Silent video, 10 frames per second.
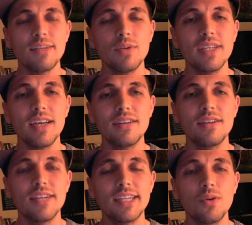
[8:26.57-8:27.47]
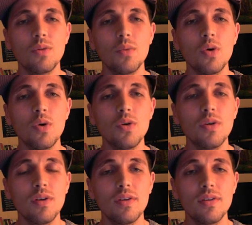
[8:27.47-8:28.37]
we tend to store
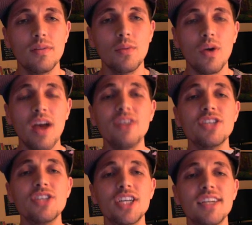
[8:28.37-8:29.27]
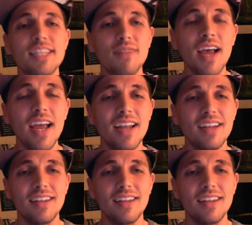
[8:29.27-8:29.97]
more energy as fat.